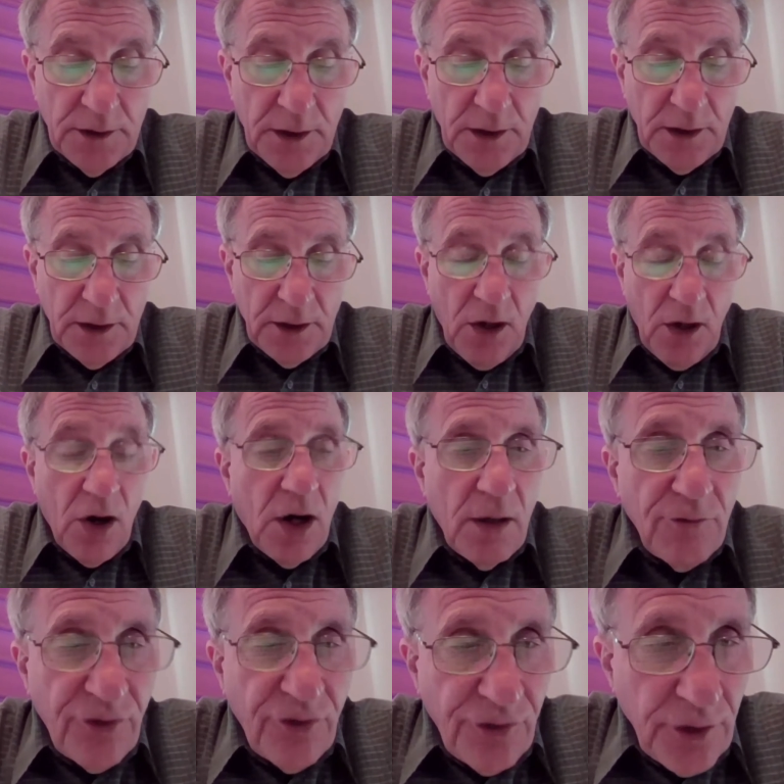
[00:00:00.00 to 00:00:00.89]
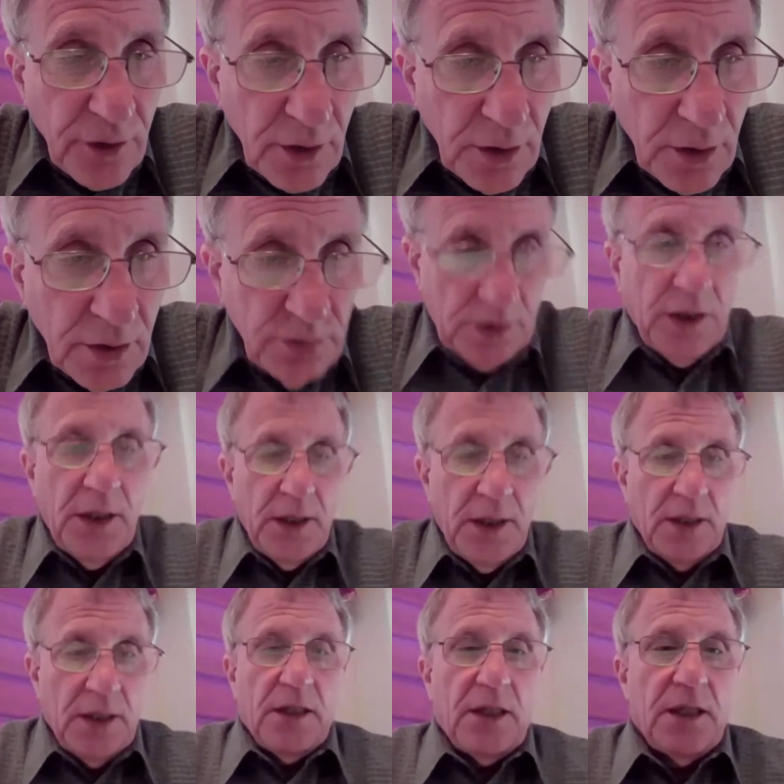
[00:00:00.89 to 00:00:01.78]
harmful,
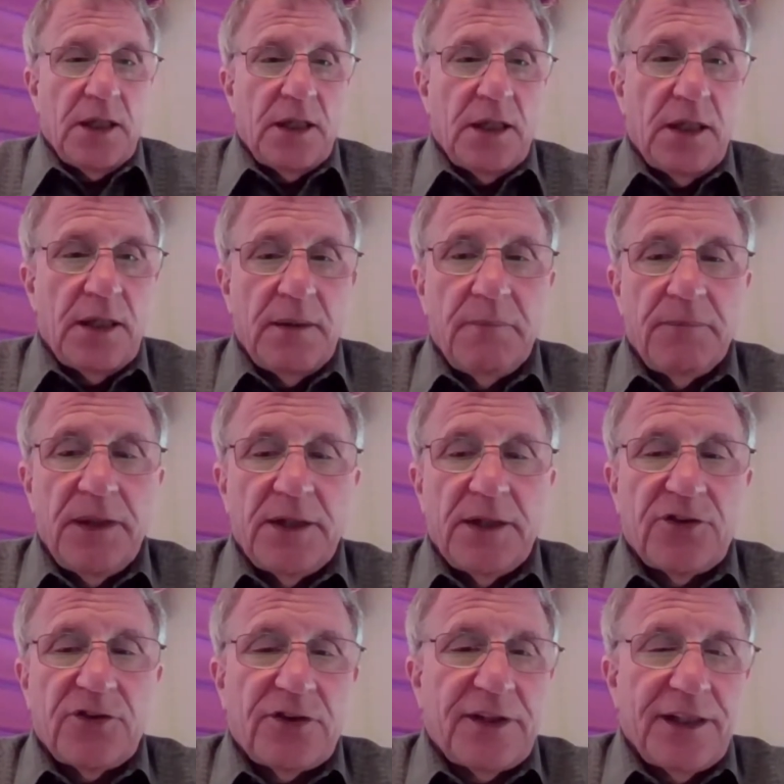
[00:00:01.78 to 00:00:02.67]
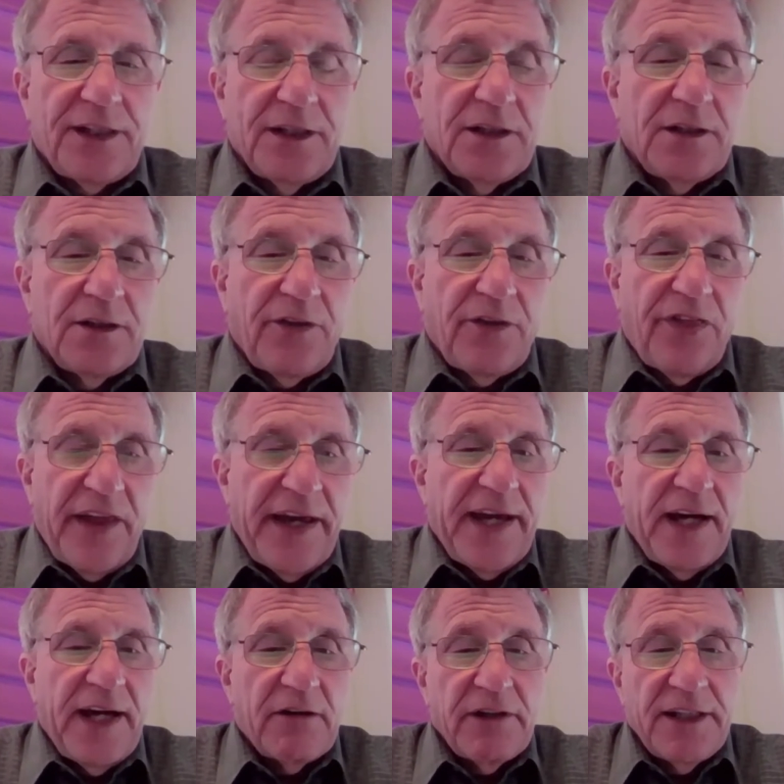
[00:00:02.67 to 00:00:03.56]
it's still
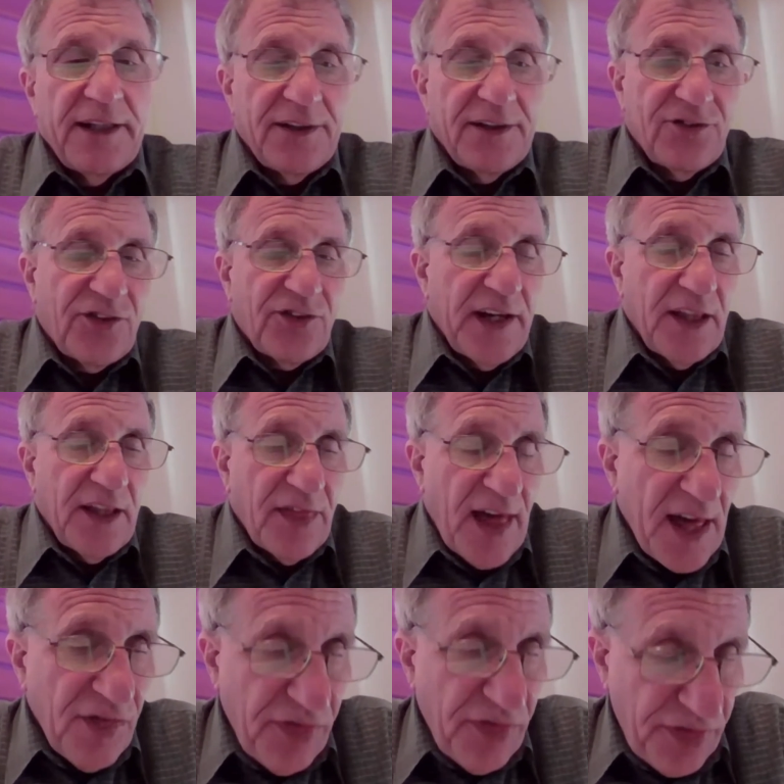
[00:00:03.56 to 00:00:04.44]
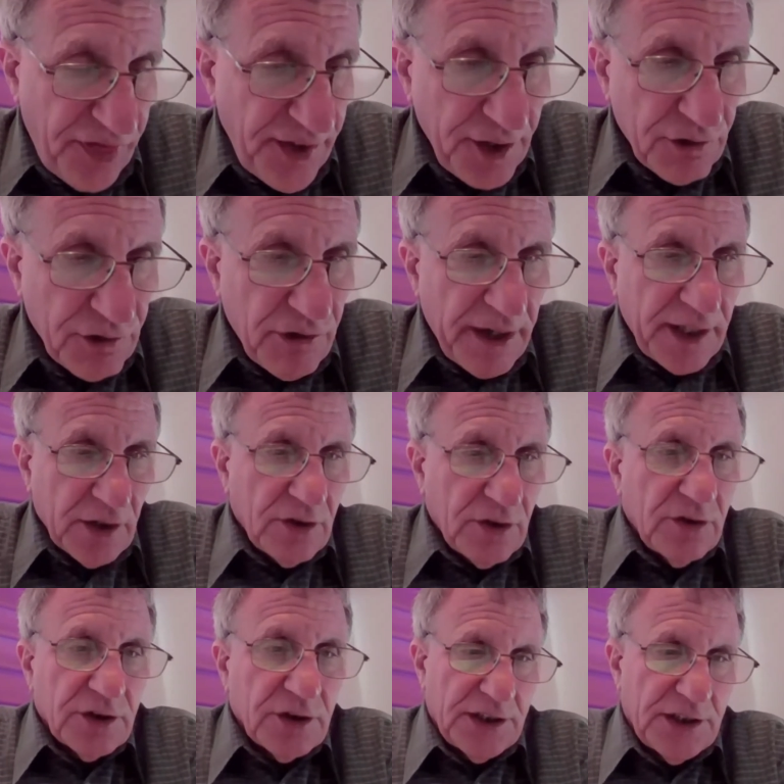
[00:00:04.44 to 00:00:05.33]
there, and it's there, that
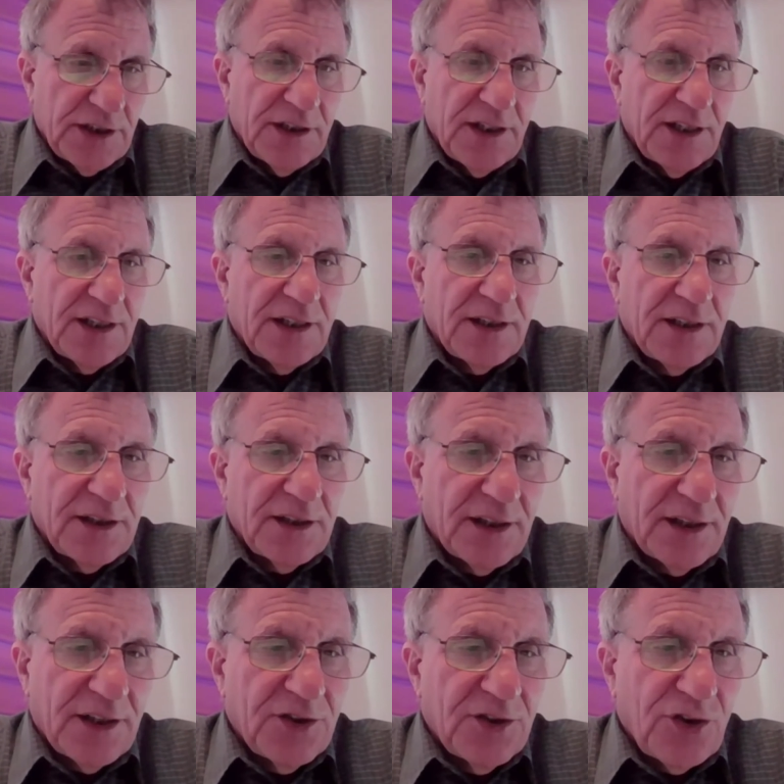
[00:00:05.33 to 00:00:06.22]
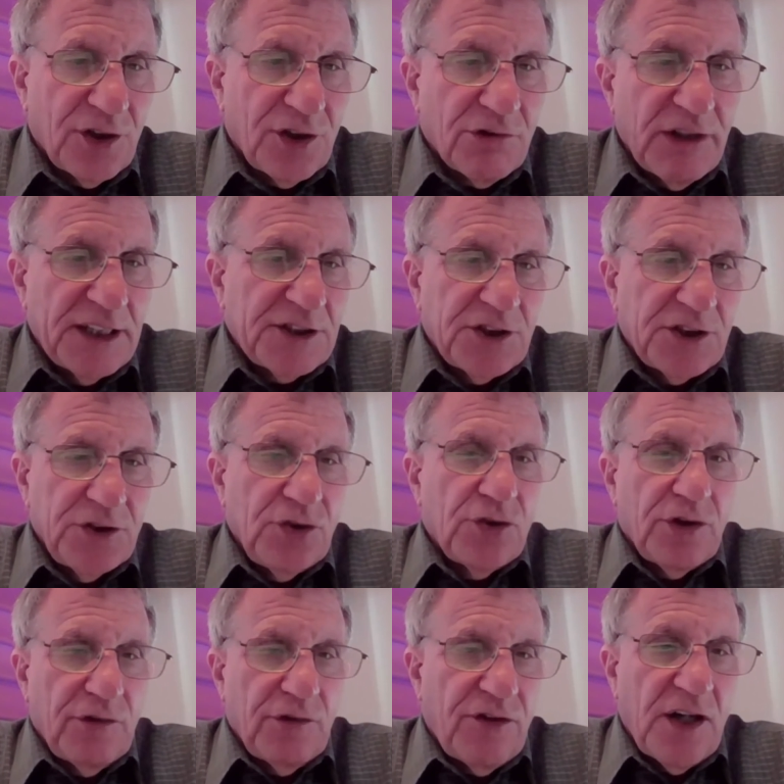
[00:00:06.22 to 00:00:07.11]
theoretical consideration you
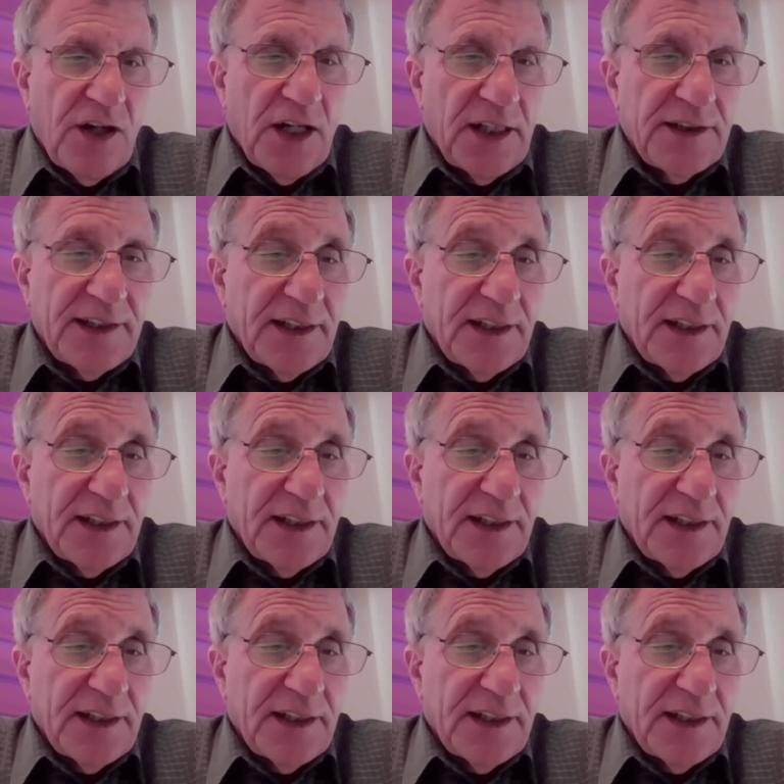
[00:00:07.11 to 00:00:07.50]
can find.